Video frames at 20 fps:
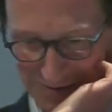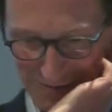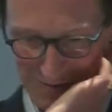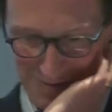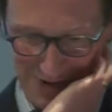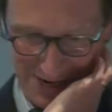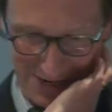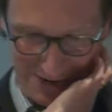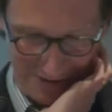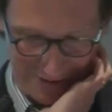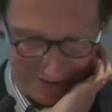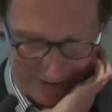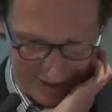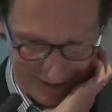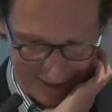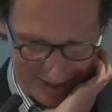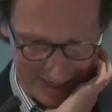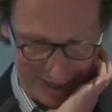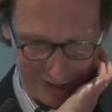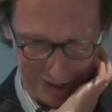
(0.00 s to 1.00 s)
for my
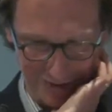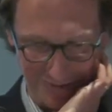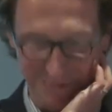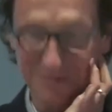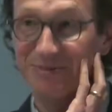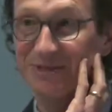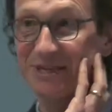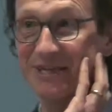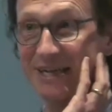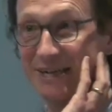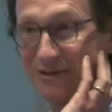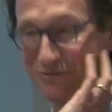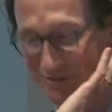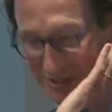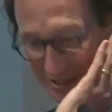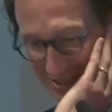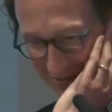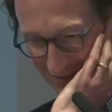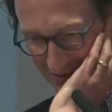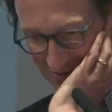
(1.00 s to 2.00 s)
organization. It's an
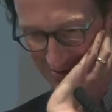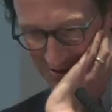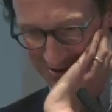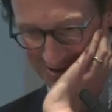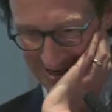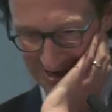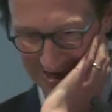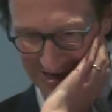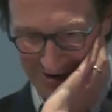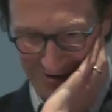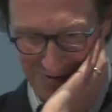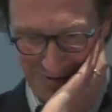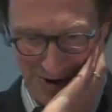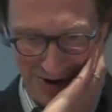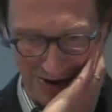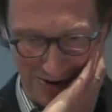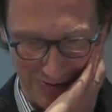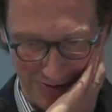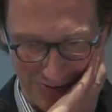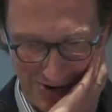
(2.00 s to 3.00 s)
interesting report. I can
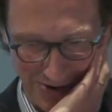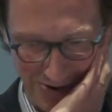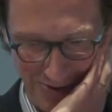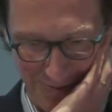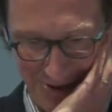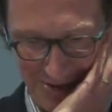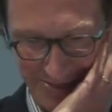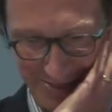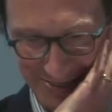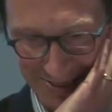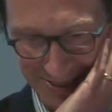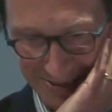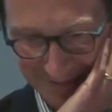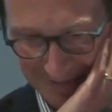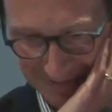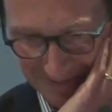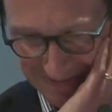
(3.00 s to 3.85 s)
recommend it.